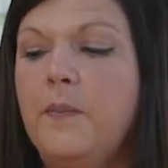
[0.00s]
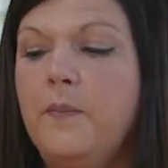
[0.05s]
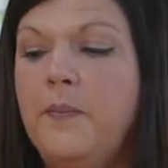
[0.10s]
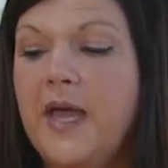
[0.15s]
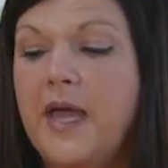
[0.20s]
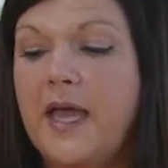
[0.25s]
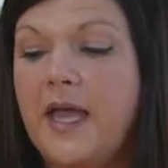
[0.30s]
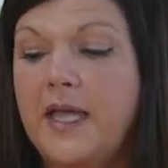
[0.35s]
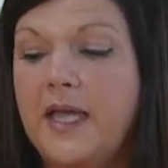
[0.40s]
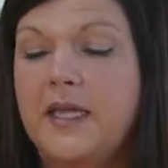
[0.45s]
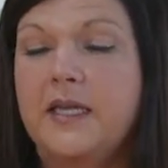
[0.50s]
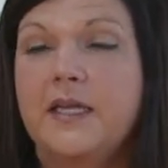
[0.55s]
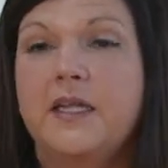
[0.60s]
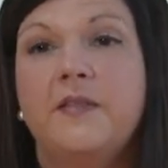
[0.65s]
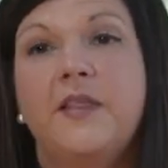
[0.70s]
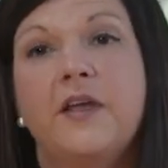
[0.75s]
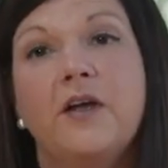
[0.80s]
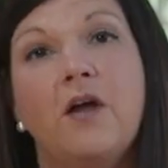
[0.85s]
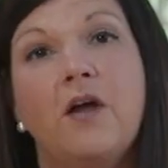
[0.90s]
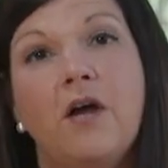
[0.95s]
But
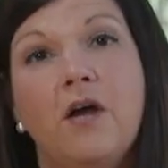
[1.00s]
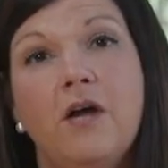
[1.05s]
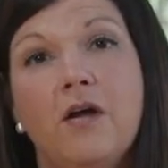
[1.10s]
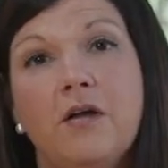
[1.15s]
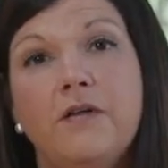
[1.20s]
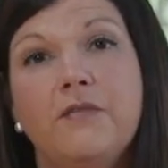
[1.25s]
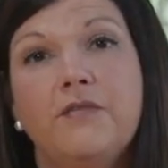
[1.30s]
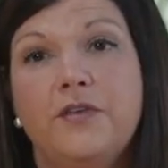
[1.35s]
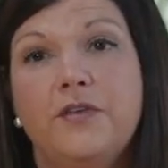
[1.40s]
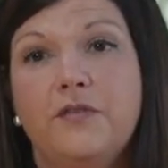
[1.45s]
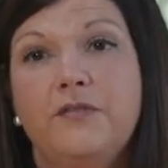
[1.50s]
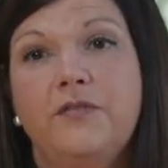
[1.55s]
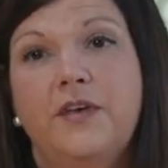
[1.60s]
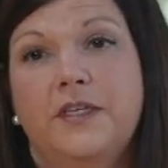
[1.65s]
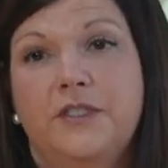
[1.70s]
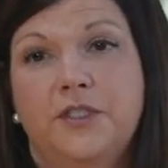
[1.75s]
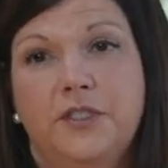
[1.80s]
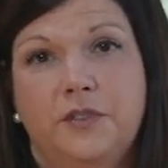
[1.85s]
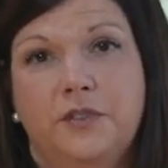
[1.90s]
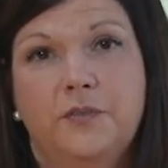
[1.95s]
there are a few
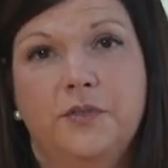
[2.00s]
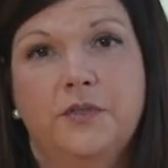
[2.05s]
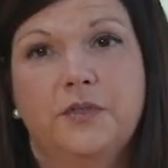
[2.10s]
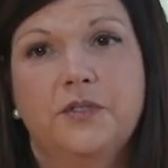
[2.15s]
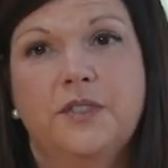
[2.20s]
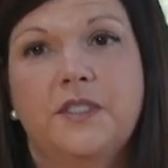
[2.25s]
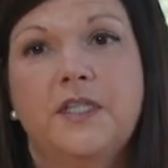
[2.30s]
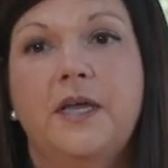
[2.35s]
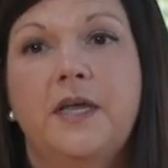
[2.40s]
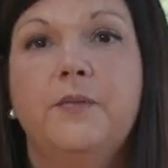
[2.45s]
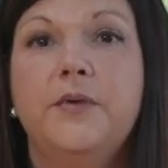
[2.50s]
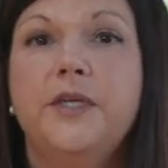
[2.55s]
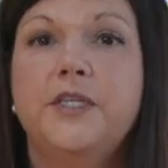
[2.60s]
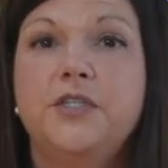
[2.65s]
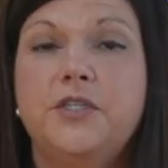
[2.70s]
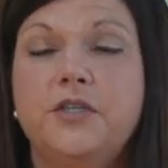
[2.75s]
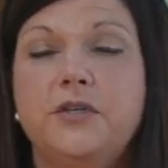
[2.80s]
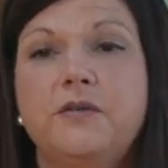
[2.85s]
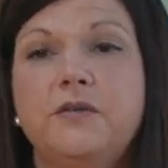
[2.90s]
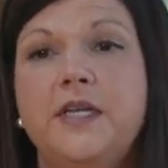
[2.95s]
vegetables that we
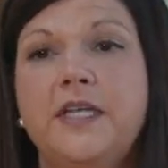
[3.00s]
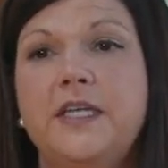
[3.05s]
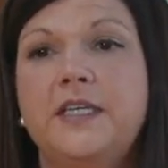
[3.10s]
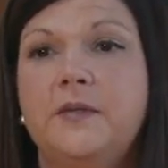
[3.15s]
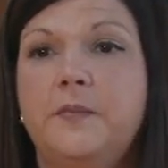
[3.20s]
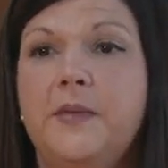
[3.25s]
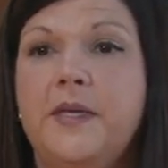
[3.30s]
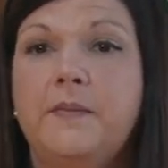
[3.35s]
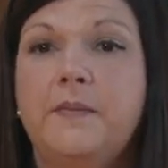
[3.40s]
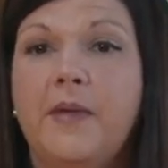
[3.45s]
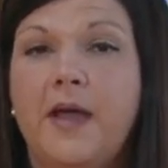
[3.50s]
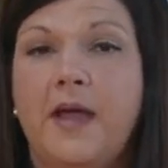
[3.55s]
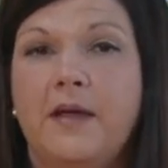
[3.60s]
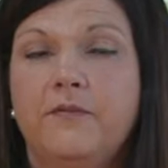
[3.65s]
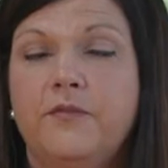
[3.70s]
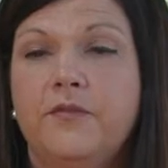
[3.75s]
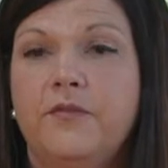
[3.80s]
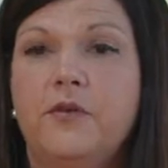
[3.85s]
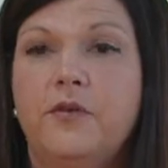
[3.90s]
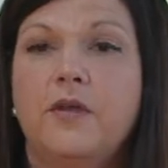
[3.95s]
do need to be
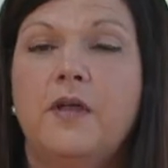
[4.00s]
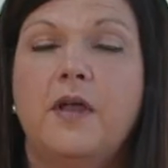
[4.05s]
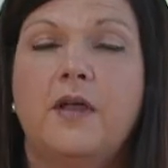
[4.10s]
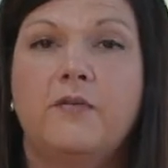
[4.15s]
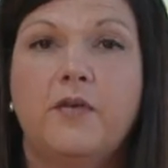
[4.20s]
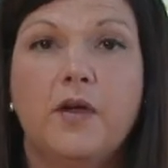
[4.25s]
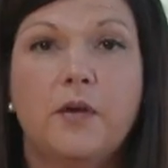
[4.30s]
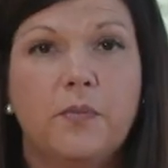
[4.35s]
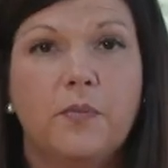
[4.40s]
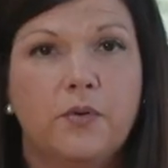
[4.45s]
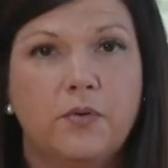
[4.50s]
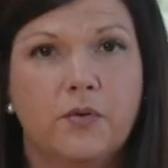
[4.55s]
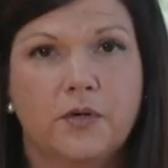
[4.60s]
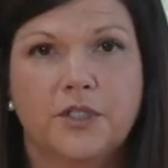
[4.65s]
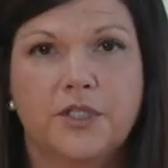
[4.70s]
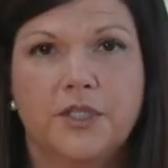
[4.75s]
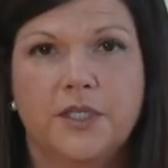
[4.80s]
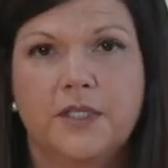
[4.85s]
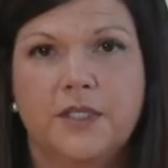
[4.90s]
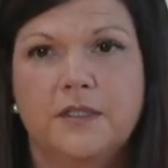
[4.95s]
mindful of our
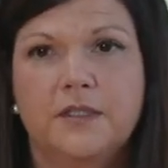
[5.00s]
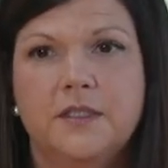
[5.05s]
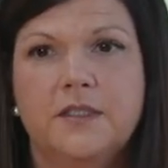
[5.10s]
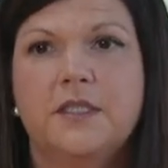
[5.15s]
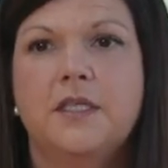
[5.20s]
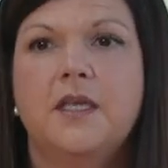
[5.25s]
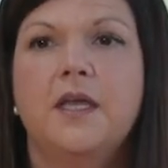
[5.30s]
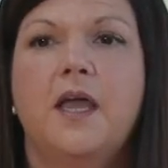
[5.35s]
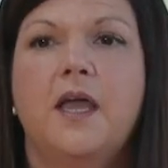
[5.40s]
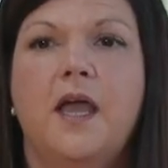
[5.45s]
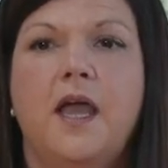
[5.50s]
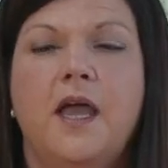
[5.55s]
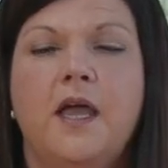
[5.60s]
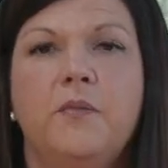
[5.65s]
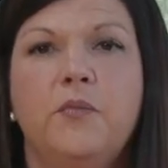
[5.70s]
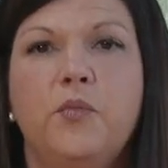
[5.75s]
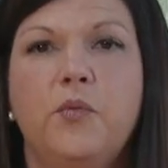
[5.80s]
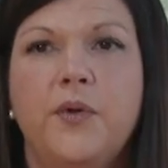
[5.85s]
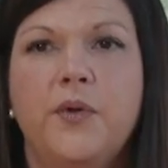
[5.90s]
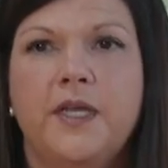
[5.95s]
portions
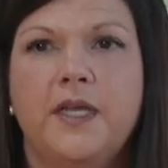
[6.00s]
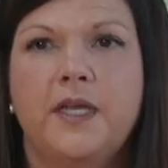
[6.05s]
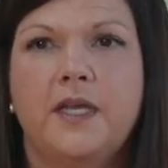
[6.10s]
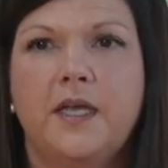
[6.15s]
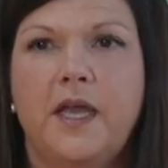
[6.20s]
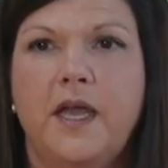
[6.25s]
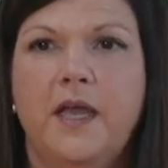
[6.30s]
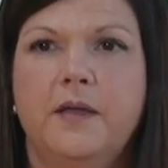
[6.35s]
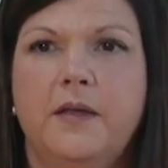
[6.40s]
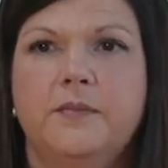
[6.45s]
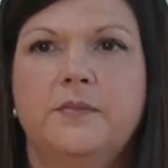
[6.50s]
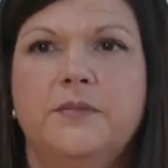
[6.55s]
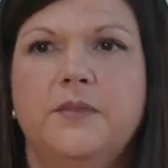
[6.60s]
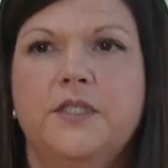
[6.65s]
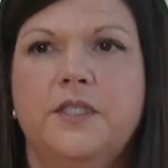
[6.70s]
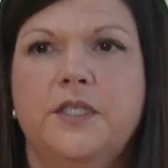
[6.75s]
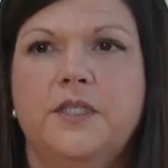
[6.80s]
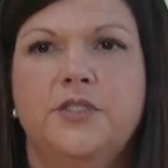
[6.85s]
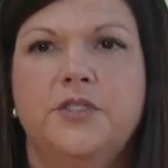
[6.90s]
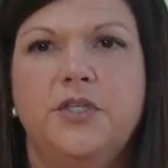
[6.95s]
when it
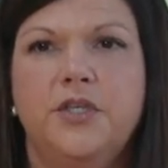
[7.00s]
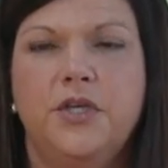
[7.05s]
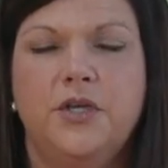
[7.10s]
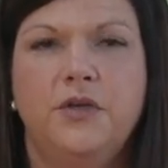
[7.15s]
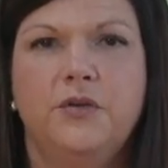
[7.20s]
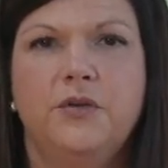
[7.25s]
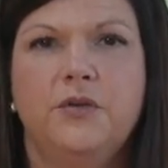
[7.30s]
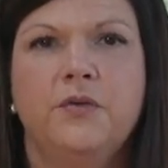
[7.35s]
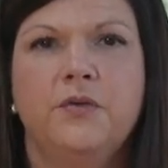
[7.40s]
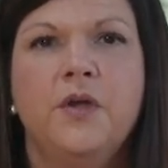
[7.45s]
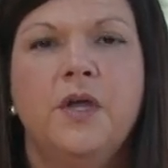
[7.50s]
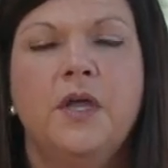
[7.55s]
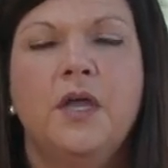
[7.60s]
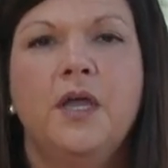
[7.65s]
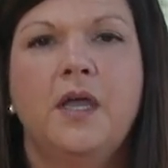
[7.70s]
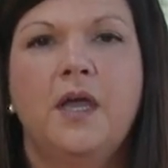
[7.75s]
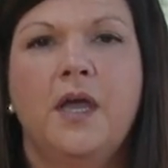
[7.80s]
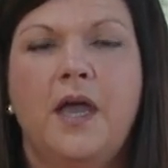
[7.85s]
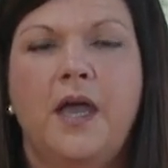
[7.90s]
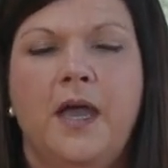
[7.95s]
comes to
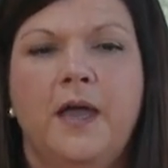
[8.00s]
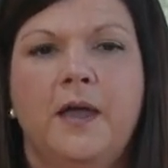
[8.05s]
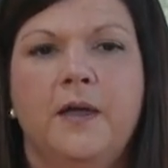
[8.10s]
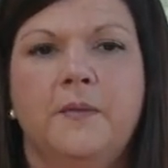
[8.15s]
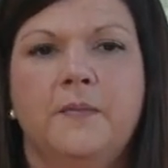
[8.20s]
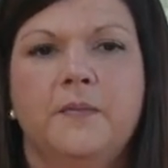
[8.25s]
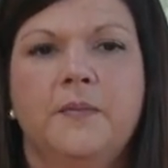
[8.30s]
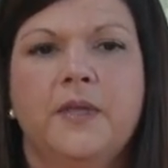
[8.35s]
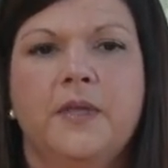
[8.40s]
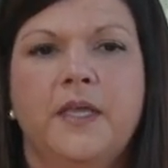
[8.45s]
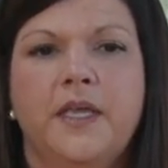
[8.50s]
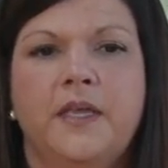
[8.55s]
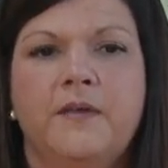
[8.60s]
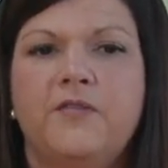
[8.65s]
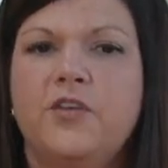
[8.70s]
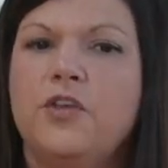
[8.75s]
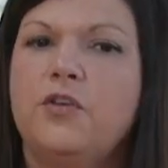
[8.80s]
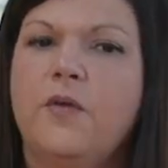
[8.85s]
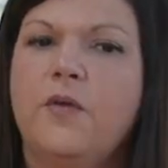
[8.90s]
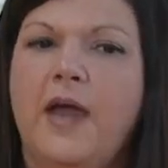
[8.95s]
if you